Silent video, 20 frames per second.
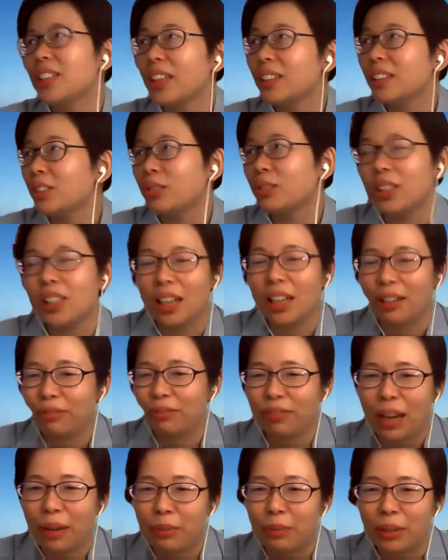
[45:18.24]
takes only like
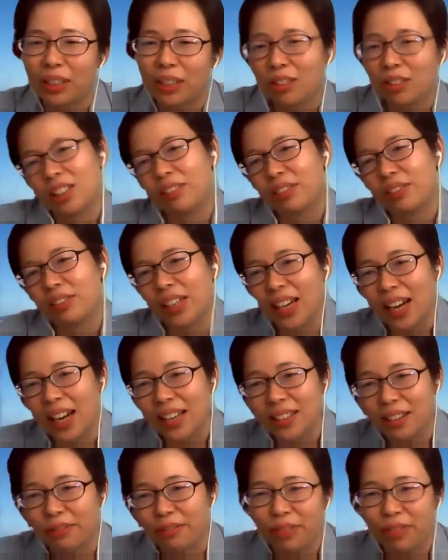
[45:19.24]
5 minutes or even less
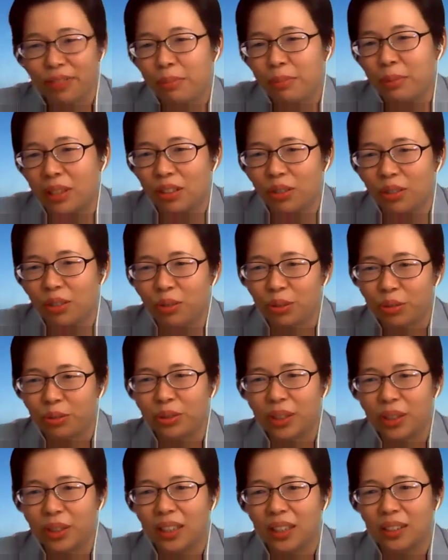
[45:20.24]
than 5 minutes to do that.